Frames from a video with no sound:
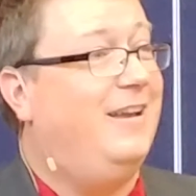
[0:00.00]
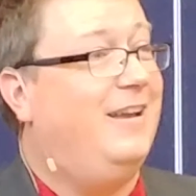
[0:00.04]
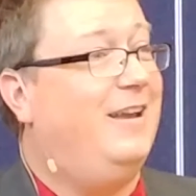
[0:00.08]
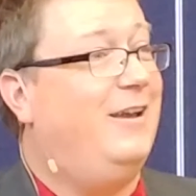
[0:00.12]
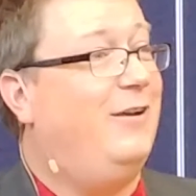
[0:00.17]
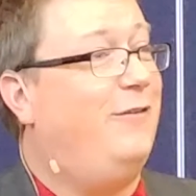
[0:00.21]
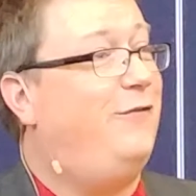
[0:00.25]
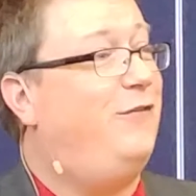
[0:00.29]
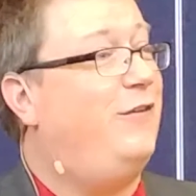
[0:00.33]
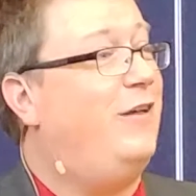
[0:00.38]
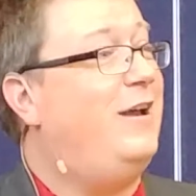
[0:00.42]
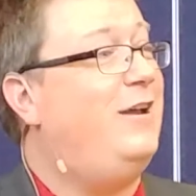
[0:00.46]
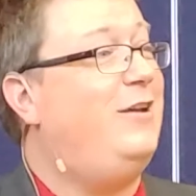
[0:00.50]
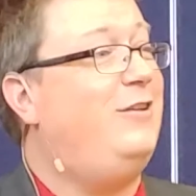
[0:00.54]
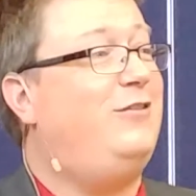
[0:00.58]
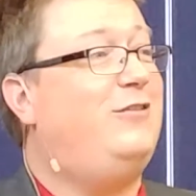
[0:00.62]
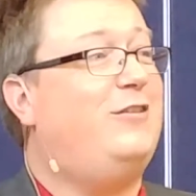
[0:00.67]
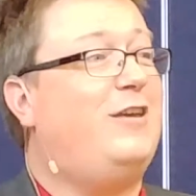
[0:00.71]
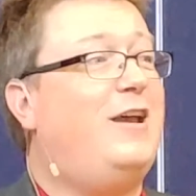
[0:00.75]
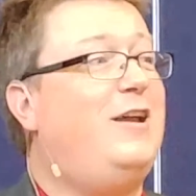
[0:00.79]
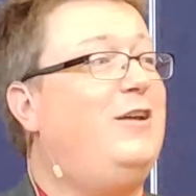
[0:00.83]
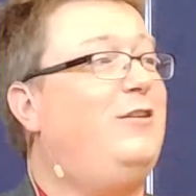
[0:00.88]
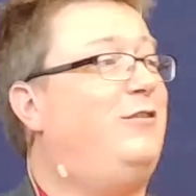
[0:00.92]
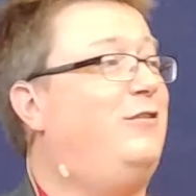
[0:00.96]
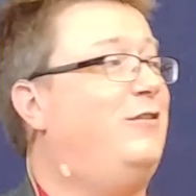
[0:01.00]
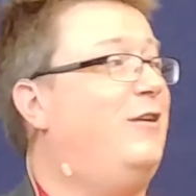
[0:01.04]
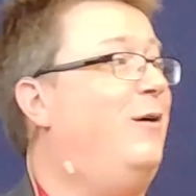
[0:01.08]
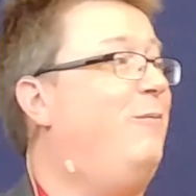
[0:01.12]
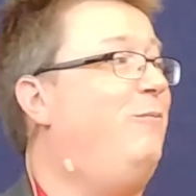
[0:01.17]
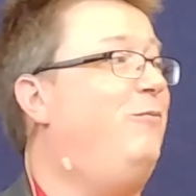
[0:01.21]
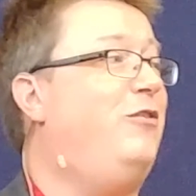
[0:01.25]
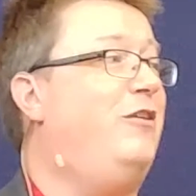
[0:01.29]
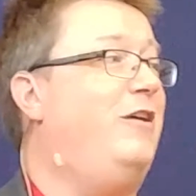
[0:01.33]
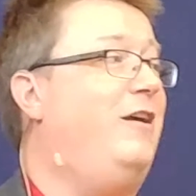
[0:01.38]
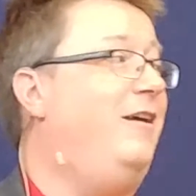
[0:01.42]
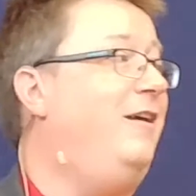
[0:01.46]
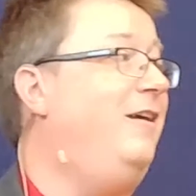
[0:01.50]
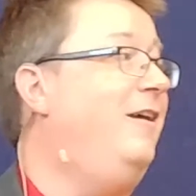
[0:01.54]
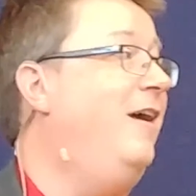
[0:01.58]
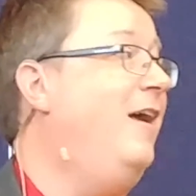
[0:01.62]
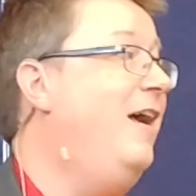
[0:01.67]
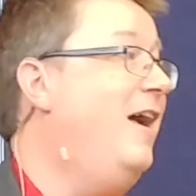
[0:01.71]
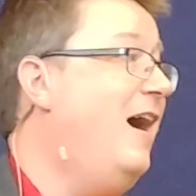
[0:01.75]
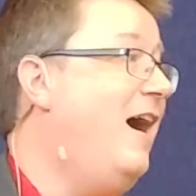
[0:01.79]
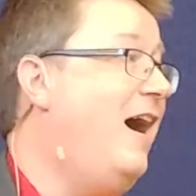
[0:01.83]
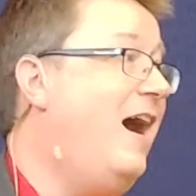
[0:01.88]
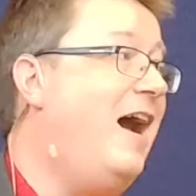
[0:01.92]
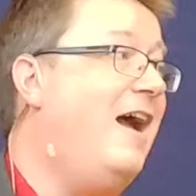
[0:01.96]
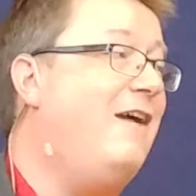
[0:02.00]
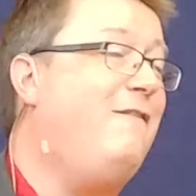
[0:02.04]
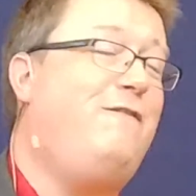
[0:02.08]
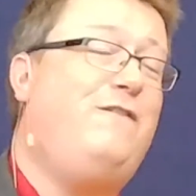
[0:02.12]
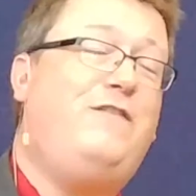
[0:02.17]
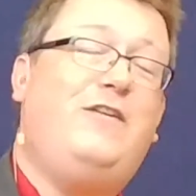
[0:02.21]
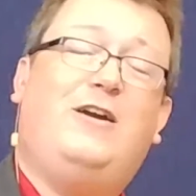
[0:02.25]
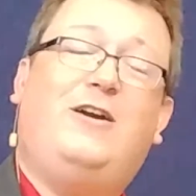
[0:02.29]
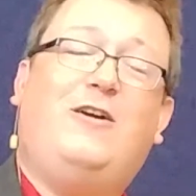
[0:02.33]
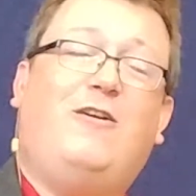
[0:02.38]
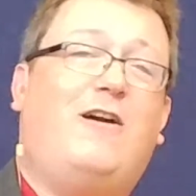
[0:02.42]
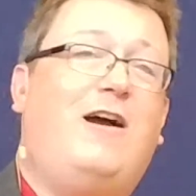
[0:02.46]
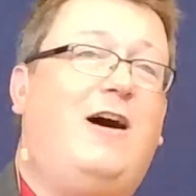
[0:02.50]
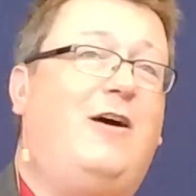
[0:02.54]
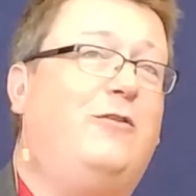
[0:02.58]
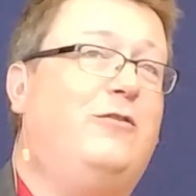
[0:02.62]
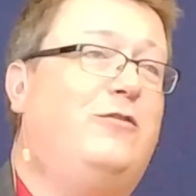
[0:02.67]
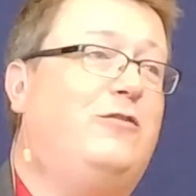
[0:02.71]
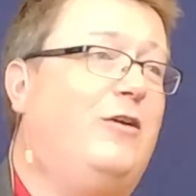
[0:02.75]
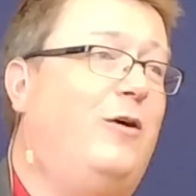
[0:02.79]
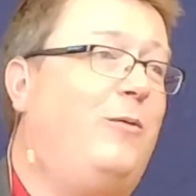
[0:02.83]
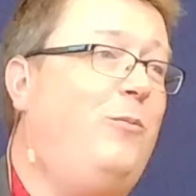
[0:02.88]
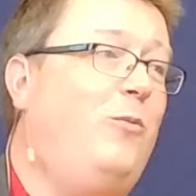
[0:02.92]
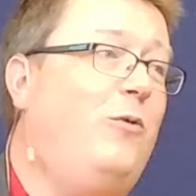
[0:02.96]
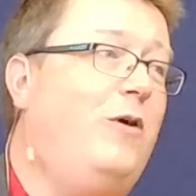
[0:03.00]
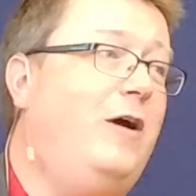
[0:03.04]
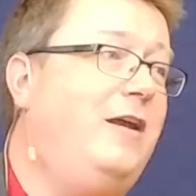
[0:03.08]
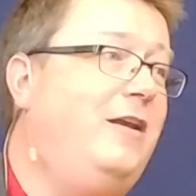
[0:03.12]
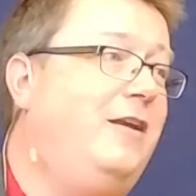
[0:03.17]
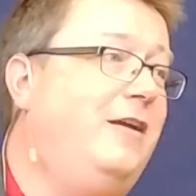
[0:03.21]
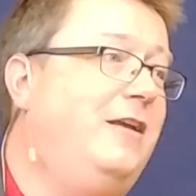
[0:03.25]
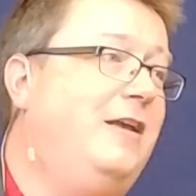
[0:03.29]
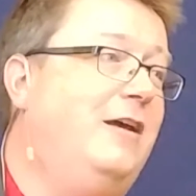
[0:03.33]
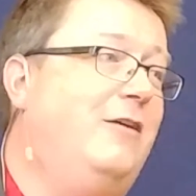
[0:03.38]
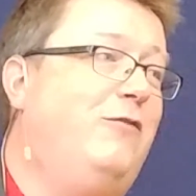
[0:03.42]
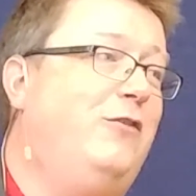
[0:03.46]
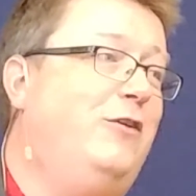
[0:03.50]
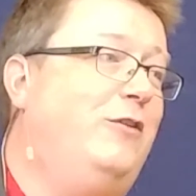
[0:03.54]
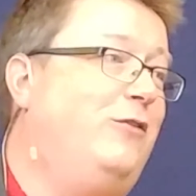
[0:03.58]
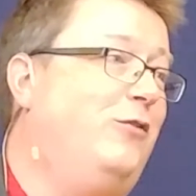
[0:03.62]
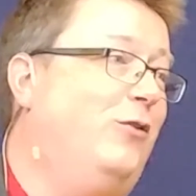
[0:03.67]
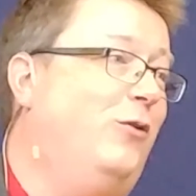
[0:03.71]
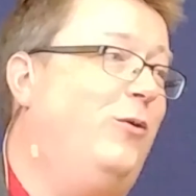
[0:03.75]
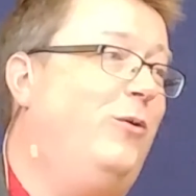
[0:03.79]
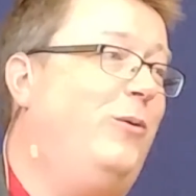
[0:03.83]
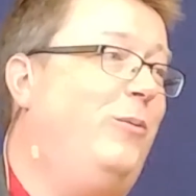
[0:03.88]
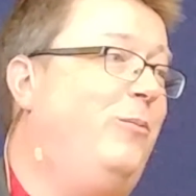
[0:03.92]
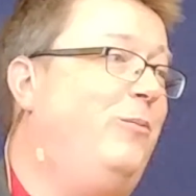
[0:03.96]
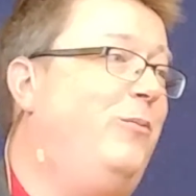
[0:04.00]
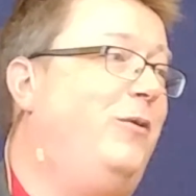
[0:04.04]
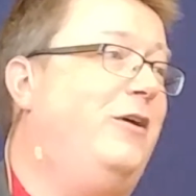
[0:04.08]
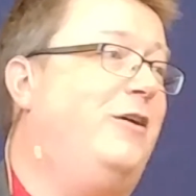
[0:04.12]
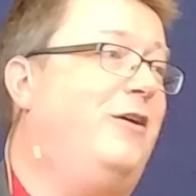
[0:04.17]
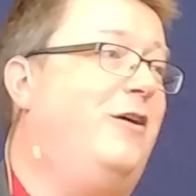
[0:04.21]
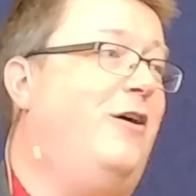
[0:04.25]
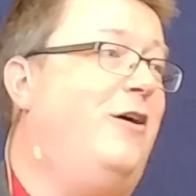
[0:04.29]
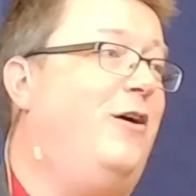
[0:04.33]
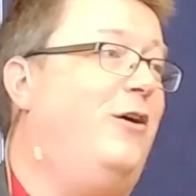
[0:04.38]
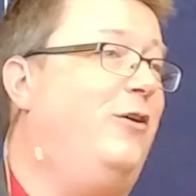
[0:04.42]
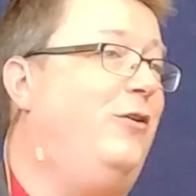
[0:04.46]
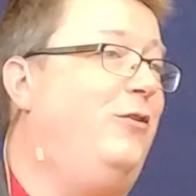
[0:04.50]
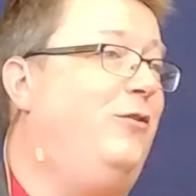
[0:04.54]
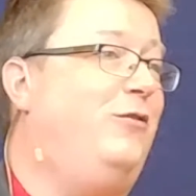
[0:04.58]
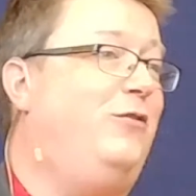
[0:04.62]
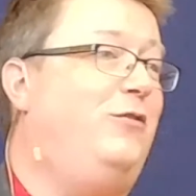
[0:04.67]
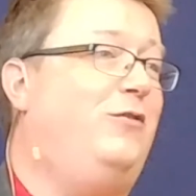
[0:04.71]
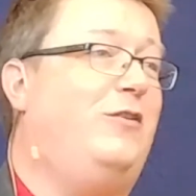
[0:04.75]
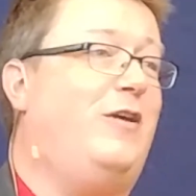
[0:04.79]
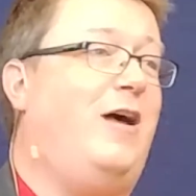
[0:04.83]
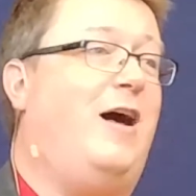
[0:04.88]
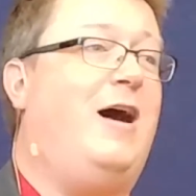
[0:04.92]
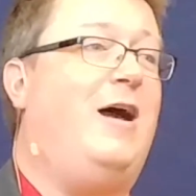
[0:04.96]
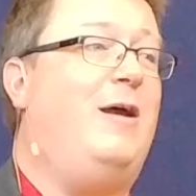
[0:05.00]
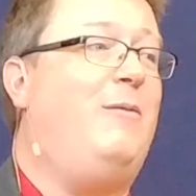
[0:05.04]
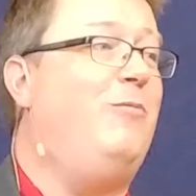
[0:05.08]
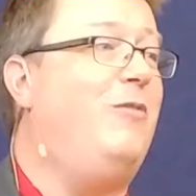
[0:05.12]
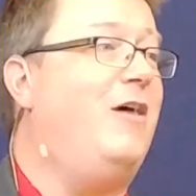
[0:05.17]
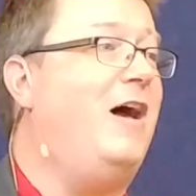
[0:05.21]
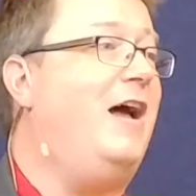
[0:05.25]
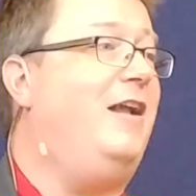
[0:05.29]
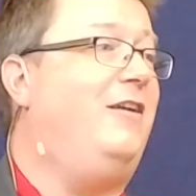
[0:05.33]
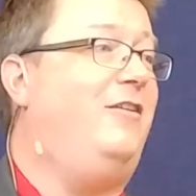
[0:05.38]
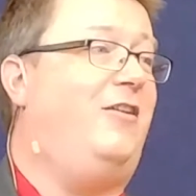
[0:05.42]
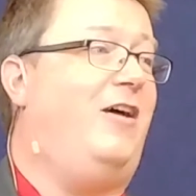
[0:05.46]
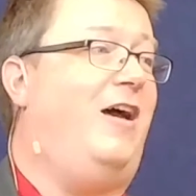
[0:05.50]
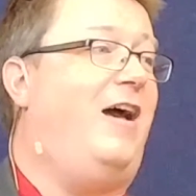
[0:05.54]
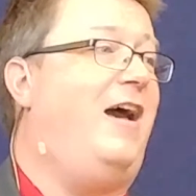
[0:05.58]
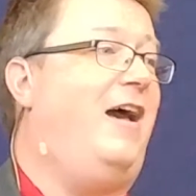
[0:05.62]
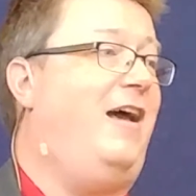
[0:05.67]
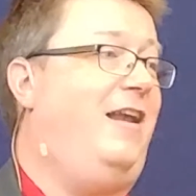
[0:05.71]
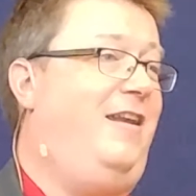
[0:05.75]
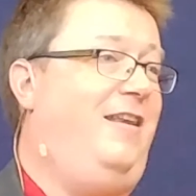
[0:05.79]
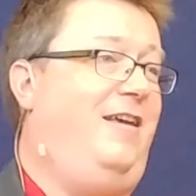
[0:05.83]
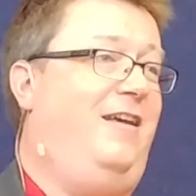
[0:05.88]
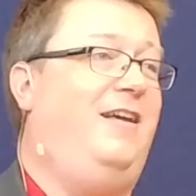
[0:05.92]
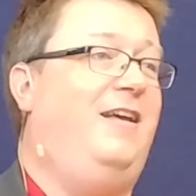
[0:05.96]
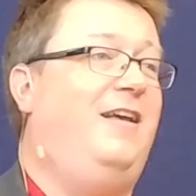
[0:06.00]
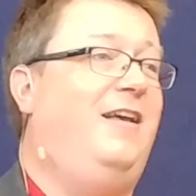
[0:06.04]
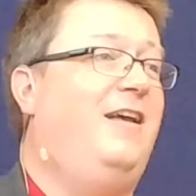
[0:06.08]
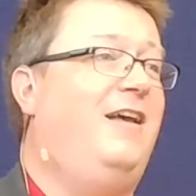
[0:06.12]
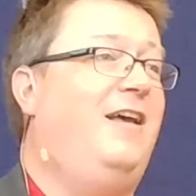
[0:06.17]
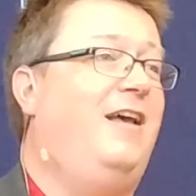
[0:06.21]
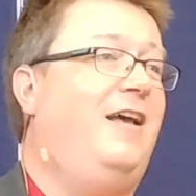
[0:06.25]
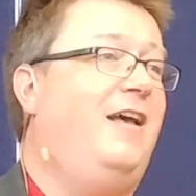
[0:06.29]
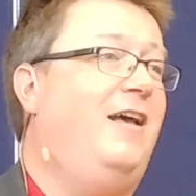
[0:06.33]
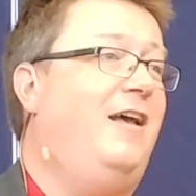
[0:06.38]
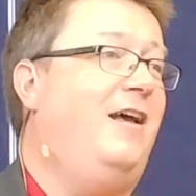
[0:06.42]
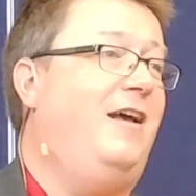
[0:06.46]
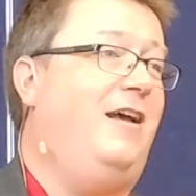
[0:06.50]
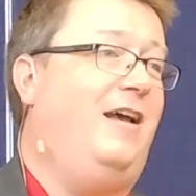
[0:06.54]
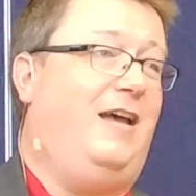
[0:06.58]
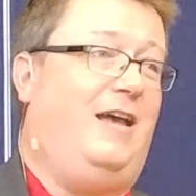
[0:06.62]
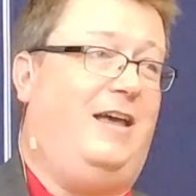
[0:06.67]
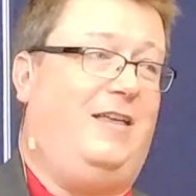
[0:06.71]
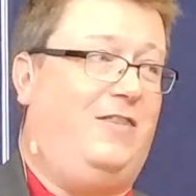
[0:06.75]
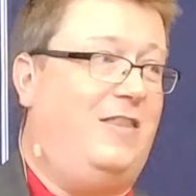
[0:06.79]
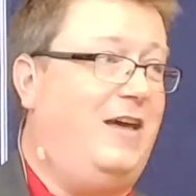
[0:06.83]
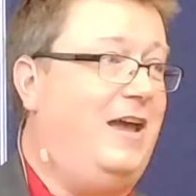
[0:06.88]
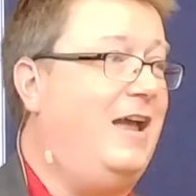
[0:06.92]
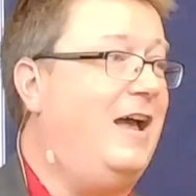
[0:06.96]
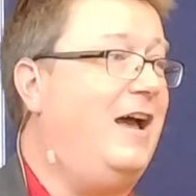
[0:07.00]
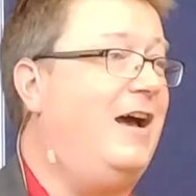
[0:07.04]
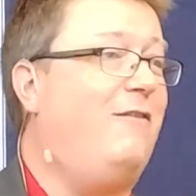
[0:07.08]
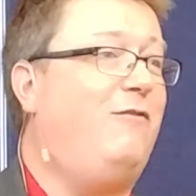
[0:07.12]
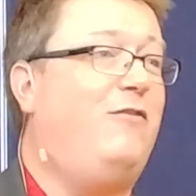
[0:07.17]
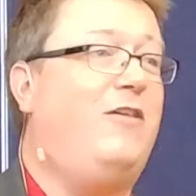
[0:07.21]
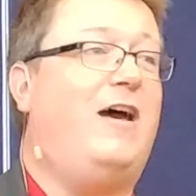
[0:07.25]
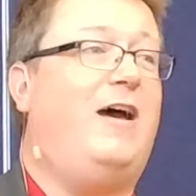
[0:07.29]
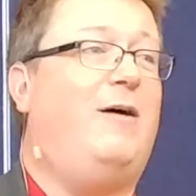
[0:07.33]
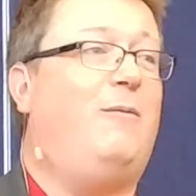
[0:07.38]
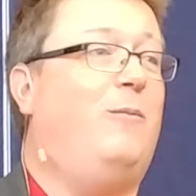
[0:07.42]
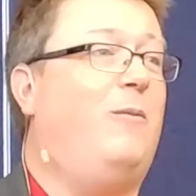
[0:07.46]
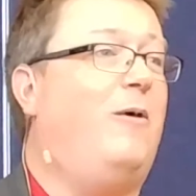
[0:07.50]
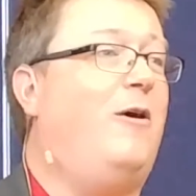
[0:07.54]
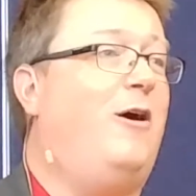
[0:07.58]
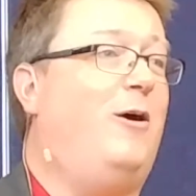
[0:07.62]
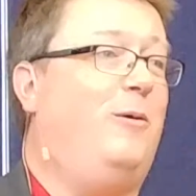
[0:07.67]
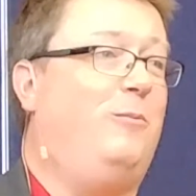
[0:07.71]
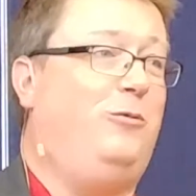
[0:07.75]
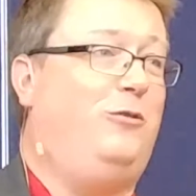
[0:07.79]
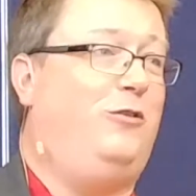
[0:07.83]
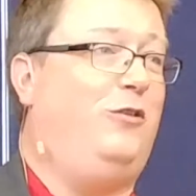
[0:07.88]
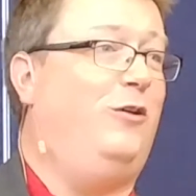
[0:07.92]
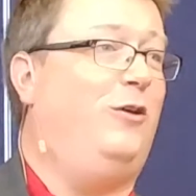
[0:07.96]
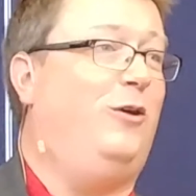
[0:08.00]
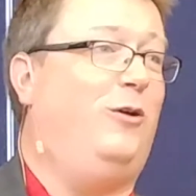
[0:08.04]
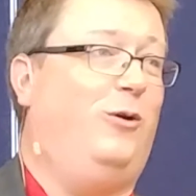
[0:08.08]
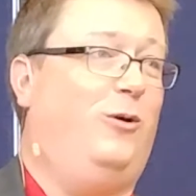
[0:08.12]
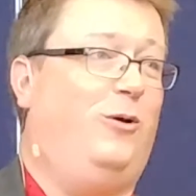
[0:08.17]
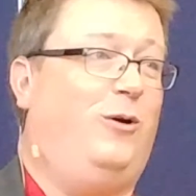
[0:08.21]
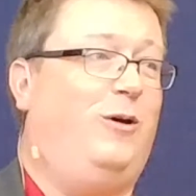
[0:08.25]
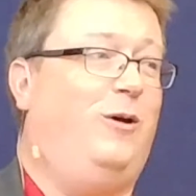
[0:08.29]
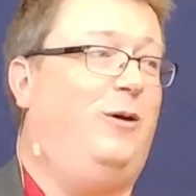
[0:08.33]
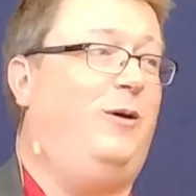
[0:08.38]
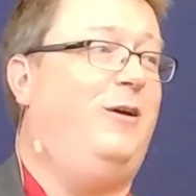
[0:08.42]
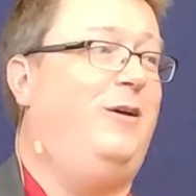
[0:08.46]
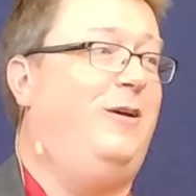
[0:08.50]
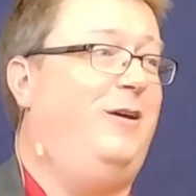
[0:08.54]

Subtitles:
If they say something, I figure out some way to give it to them because I'm that dad. And they have that mom too.